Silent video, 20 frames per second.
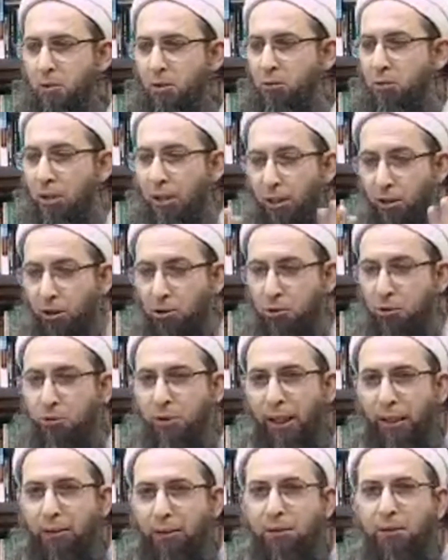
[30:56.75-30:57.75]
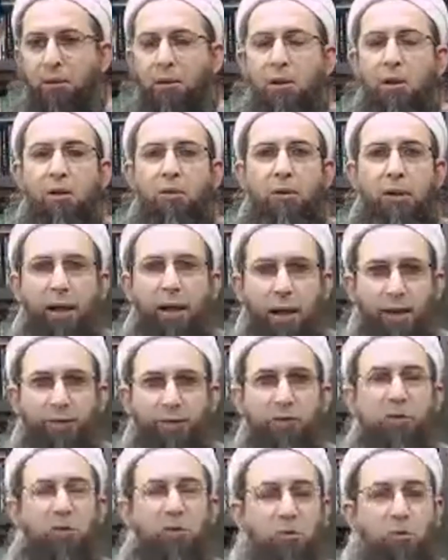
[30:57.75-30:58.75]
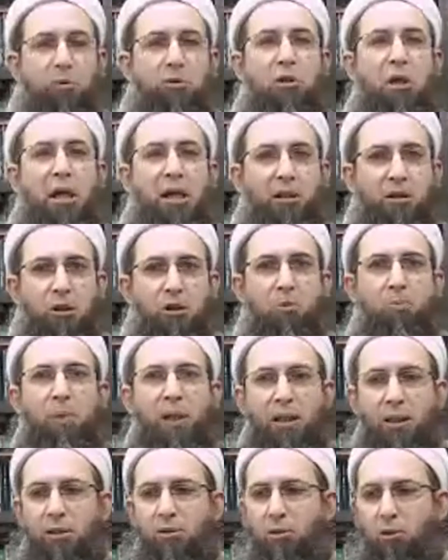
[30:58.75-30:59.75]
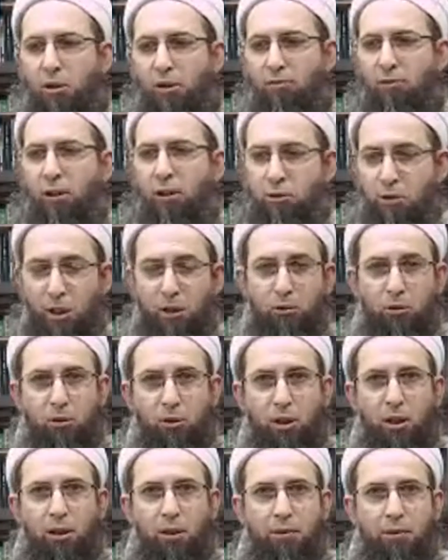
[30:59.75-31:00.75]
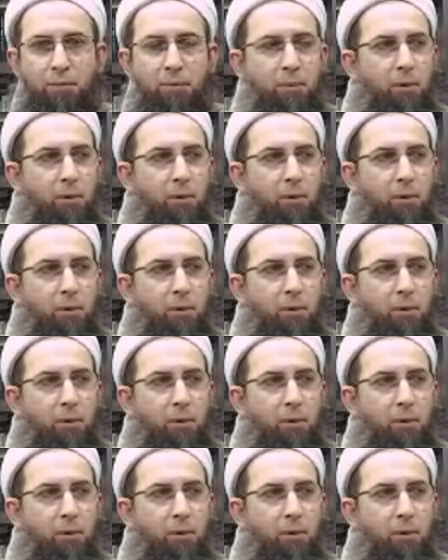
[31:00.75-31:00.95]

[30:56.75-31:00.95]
We cannot do that. We have to take the opinions of the Rijalullah